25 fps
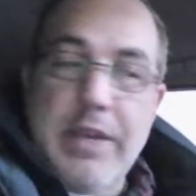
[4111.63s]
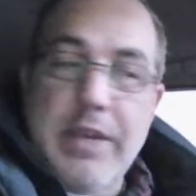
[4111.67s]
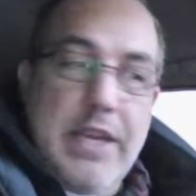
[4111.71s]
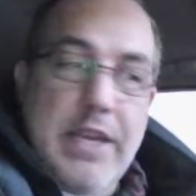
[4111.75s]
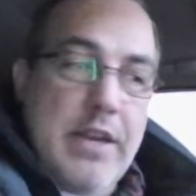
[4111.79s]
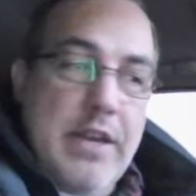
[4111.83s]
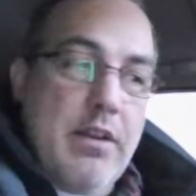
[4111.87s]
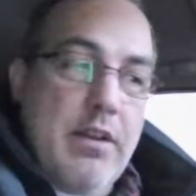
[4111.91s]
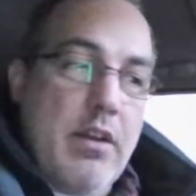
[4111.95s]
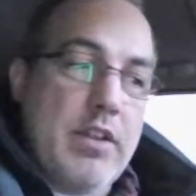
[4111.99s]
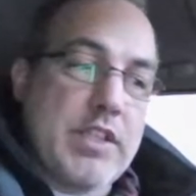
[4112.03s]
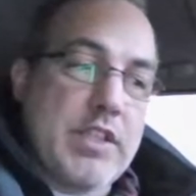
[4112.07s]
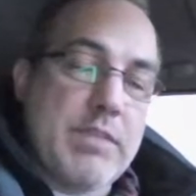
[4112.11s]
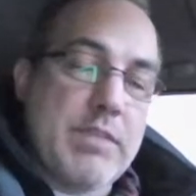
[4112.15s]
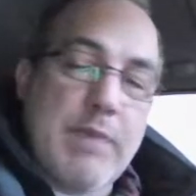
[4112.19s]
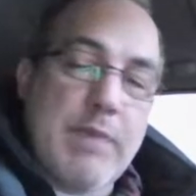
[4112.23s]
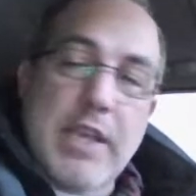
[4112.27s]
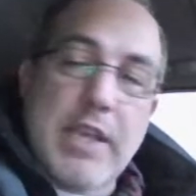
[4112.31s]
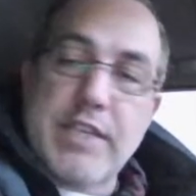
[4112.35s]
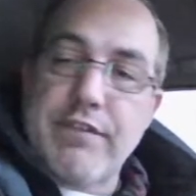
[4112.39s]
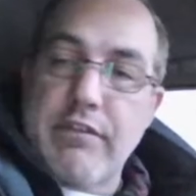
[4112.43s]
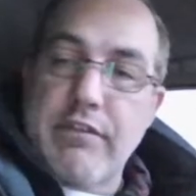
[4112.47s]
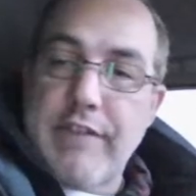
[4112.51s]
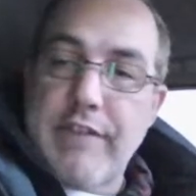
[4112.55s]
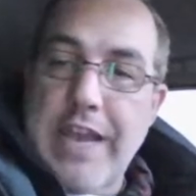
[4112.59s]
We need all the
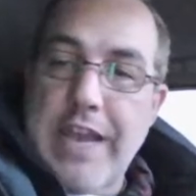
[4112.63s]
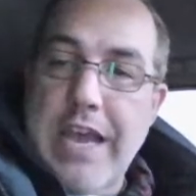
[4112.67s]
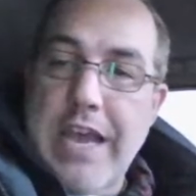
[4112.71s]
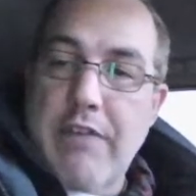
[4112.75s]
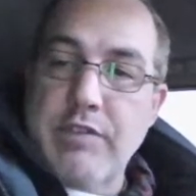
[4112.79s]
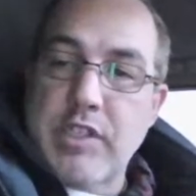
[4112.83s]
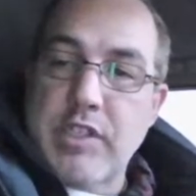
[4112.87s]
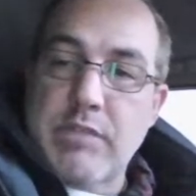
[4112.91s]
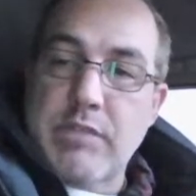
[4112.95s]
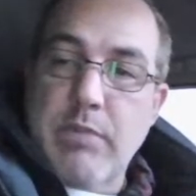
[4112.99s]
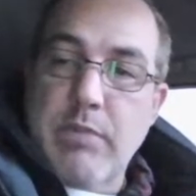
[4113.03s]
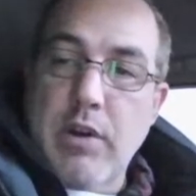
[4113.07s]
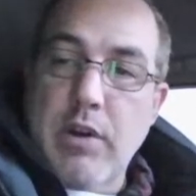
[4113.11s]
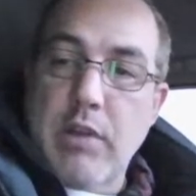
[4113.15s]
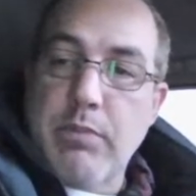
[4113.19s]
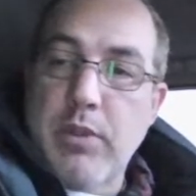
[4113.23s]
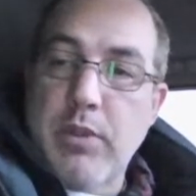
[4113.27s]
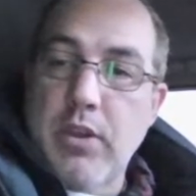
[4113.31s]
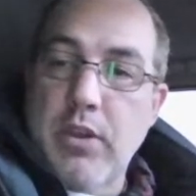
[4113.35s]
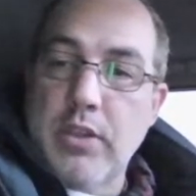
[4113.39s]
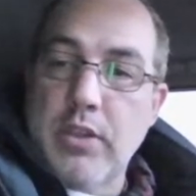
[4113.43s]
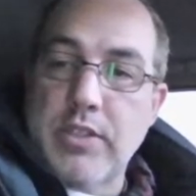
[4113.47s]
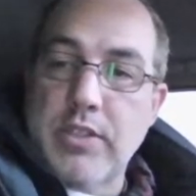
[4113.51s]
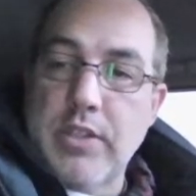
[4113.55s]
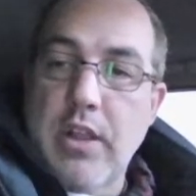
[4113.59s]
space for valves, spark
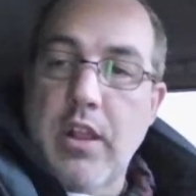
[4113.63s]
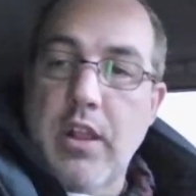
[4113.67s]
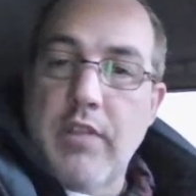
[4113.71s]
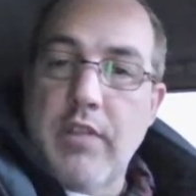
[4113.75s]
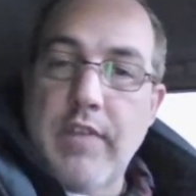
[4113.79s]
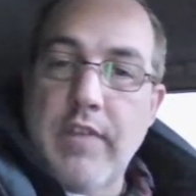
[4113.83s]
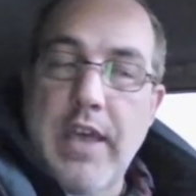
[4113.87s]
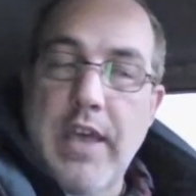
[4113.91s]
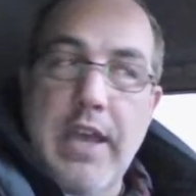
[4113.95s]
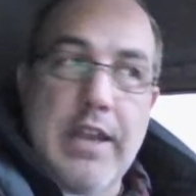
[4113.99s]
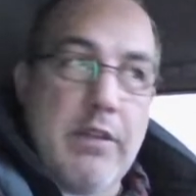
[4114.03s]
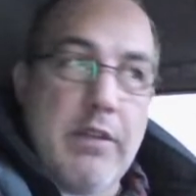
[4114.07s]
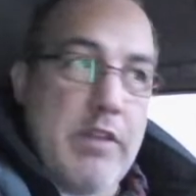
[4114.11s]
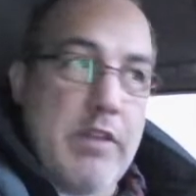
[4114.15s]
plugs, and all of that.